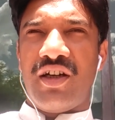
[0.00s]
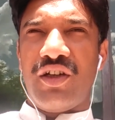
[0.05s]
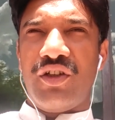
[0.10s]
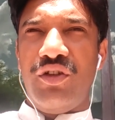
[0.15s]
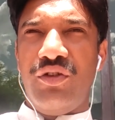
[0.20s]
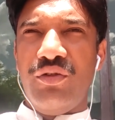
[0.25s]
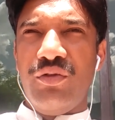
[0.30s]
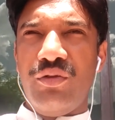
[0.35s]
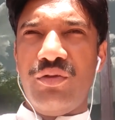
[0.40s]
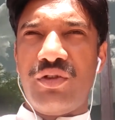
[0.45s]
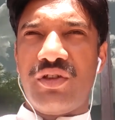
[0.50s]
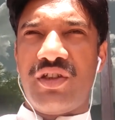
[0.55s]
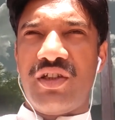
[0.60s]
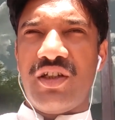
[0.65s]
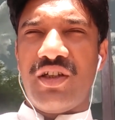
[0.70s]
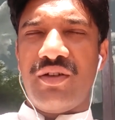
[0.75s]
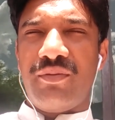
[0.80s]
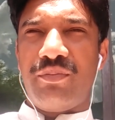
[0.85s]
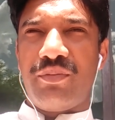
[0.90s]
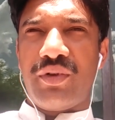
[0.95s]
used
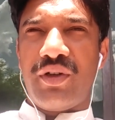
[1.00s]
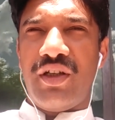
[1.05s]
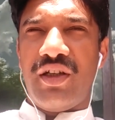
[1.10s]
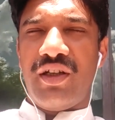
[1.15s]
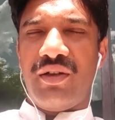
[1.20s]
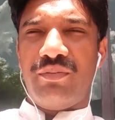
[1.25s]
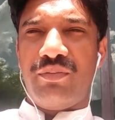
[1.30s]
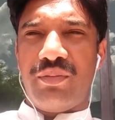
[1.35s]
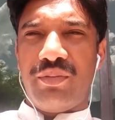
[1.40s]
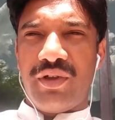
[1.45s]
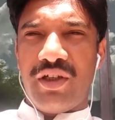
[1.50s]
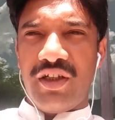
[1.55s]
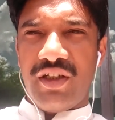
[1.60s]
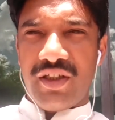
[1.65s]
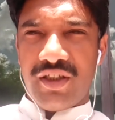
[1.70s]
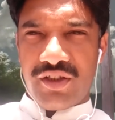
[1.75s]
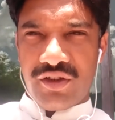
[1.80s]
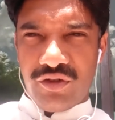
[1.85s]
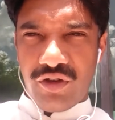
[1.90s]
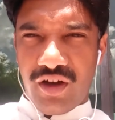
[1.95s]
in
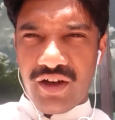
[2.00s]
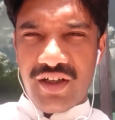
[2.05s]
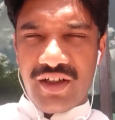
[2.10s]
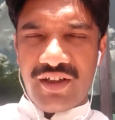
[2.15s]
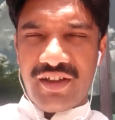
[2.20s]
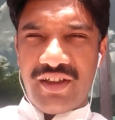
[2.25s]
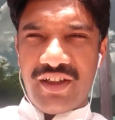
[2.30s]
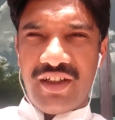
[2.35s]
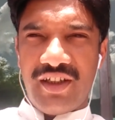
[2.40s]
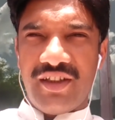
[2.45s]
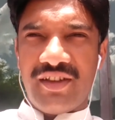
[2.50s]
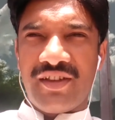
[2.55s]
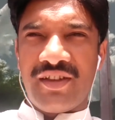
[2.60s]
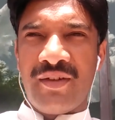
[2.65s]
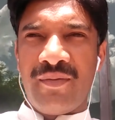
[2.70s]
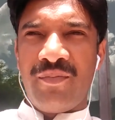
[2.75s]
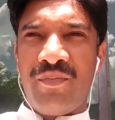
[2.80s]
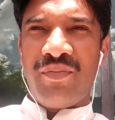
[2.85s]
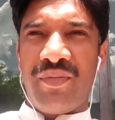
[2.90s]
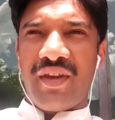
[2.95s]
prehistoric days,
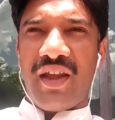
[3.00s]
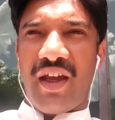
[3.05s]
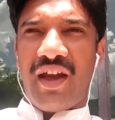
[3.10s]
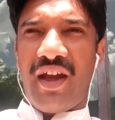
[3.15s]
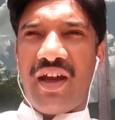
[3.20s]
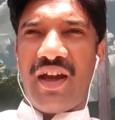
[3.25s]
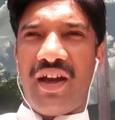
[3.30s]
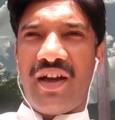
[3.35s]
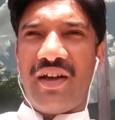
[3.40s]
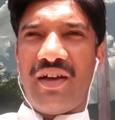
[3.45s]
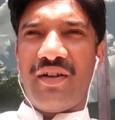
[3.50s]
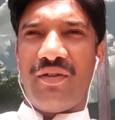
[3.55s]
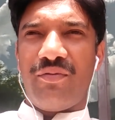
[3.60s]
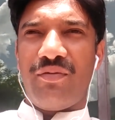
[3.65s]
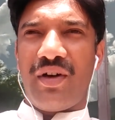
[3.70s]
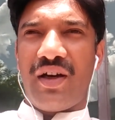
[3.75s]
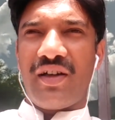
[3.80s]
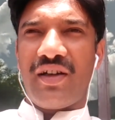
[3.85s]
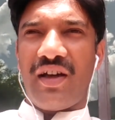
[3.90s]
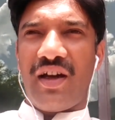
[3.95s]
and
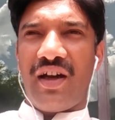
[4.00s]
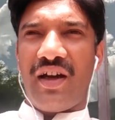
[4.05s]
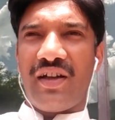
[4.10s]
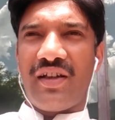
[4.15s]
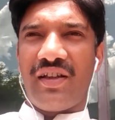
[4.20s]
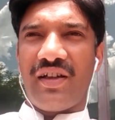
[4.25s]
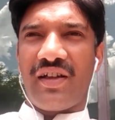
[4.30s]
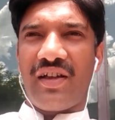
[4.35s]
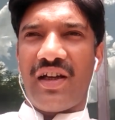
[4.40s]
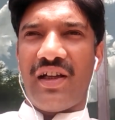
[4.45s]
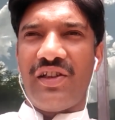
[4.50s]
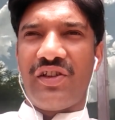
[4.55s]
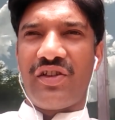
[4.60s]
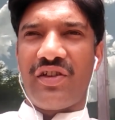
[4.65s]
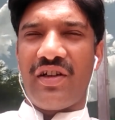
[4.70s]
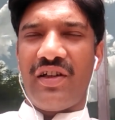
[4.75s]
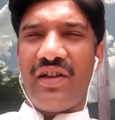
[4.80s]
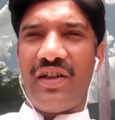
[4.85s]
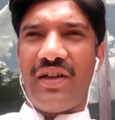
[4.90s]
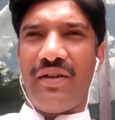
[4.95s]
what are the
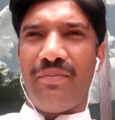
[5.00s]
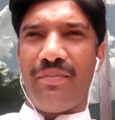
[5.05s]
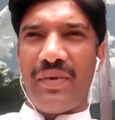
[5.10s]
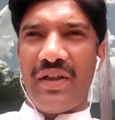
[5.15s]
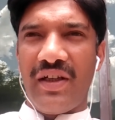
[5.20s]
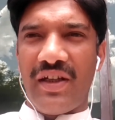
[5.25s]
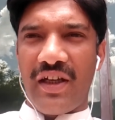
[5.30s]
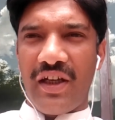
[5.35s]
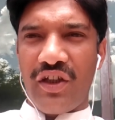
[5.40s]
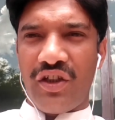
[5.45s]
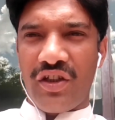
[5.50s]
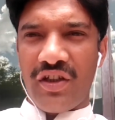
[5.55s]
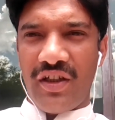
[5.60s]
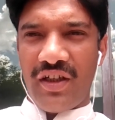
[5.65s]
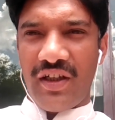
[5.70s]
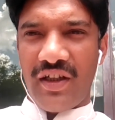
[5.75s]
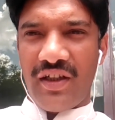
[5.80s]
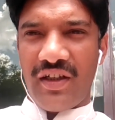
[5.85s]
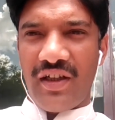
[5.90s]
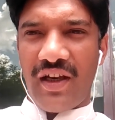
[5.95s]
cultural implication
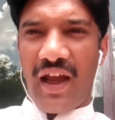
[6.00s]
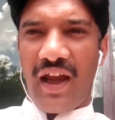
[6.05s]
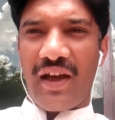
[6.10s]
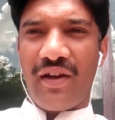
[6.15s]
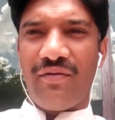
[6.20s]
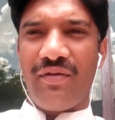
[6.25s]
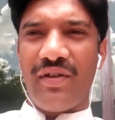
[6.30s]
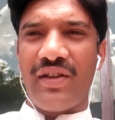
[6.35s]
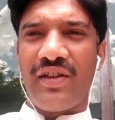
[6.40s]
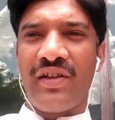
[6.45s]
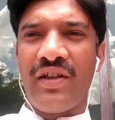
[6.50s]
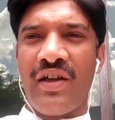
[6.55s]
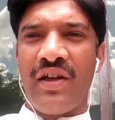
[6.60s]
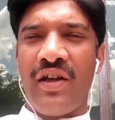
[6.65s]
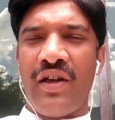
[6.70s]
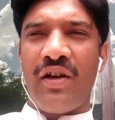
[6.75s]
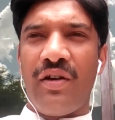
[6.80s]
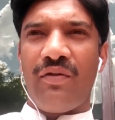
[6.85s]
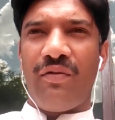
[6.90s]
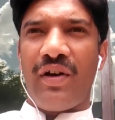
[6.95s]
in language,
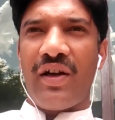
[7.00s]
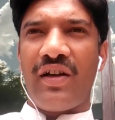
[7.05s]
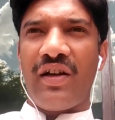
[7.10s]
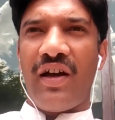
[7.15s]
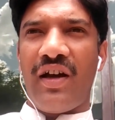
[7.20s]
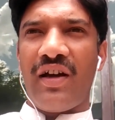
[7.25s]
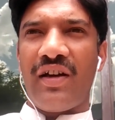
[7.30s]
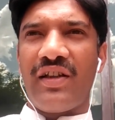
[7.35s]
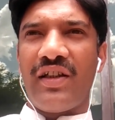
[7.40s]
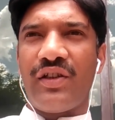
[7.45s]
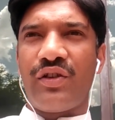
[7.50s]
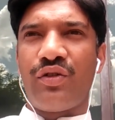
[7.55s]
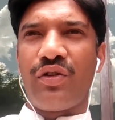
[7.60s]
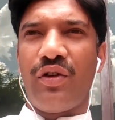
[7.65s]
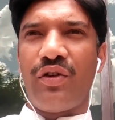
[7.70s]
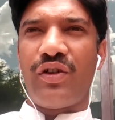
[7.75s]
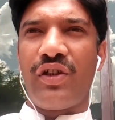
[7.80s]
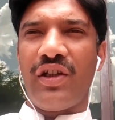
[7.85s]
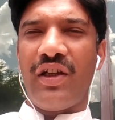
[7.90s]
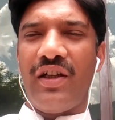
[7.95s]
what are the
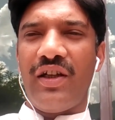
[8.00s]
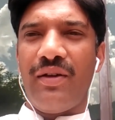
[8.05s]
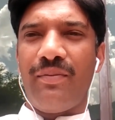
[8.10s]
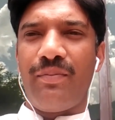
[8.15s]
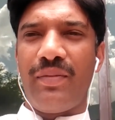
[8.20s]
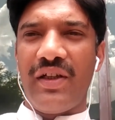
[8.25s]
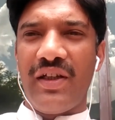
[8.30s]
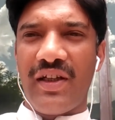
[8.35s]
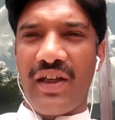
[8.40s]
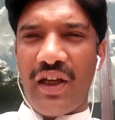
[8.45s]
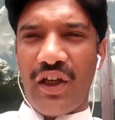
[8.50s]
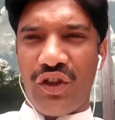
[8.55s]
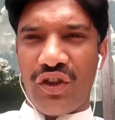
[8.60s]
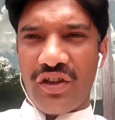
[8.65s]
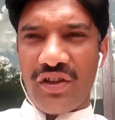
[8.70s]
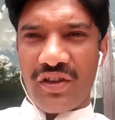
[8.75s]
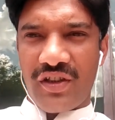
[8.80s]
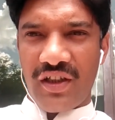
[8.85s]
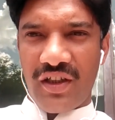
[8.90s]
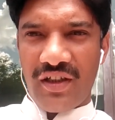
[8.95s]
social
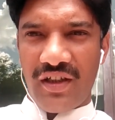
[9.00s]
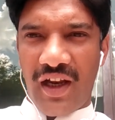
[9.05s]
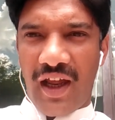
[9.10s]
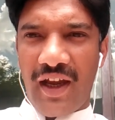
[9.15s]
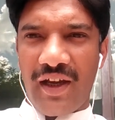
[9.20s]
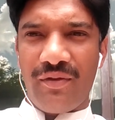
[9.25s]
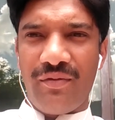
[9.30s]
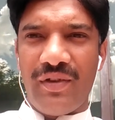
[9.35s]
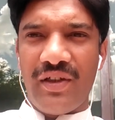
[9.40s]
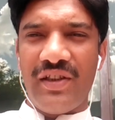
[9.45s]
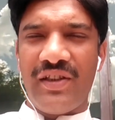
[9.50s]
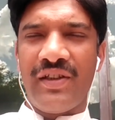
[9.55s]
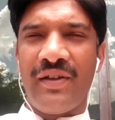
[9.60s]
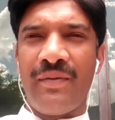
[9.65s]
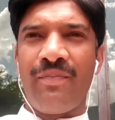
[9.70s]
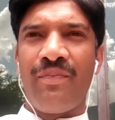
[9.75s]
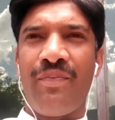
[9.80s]
implications in language,